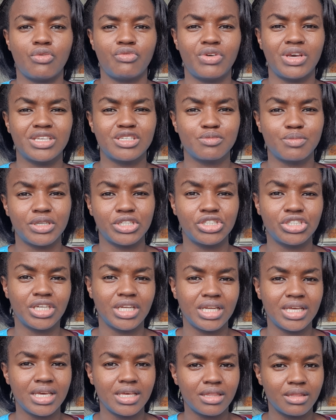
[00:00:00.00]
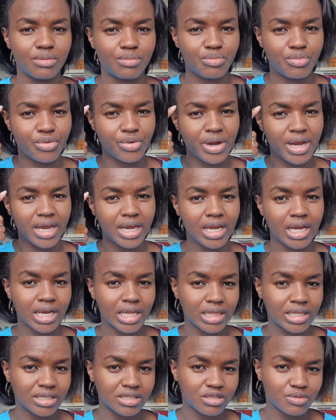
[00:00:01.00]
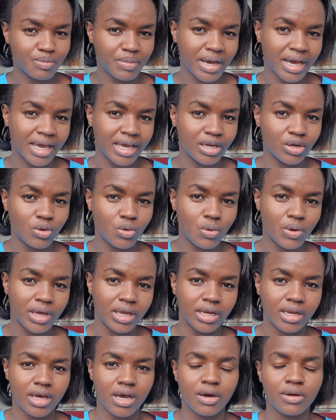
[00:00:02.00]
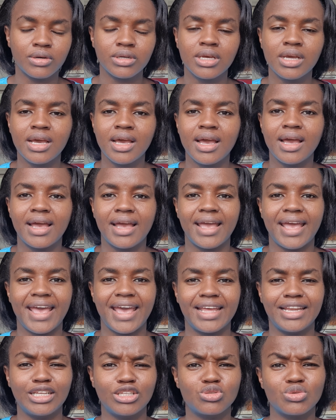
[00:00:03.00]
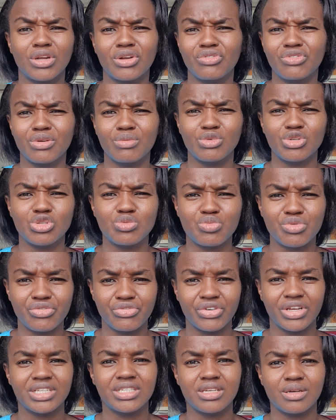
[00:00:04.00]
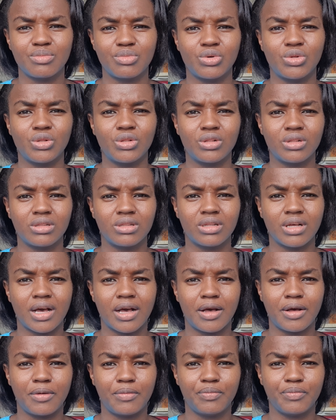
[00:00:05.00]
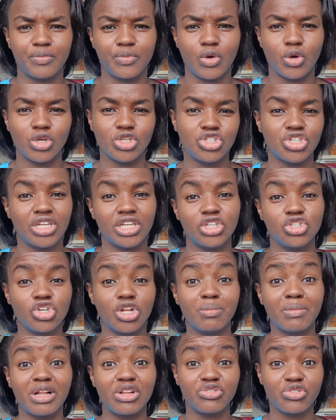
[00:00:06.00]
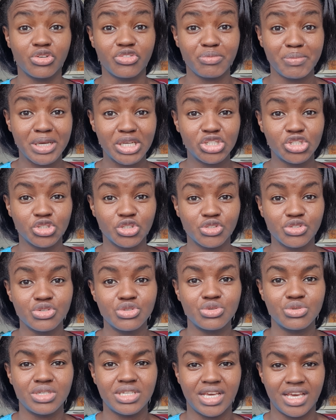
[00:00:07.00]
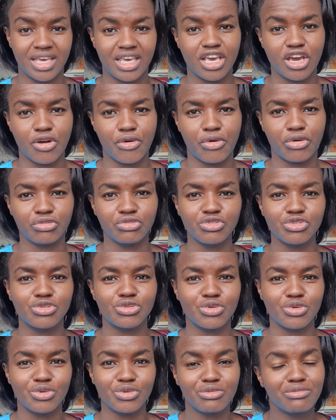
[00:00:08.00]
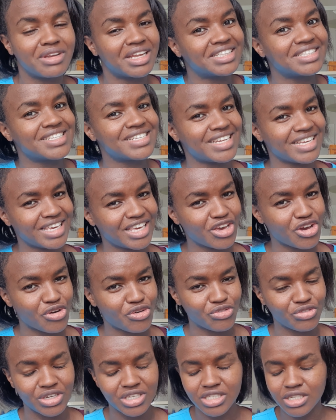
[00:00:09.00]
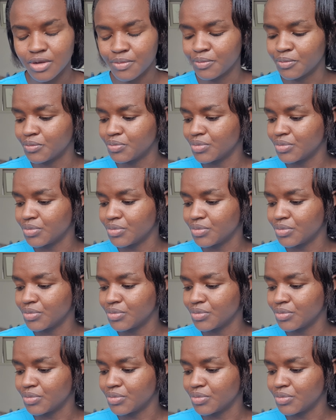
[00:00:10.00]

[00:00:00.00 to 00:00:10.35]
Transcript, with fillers: of especially the brain and the spine going down and it's one of the most preventable um, congenital malformations to take care of so let's take care of it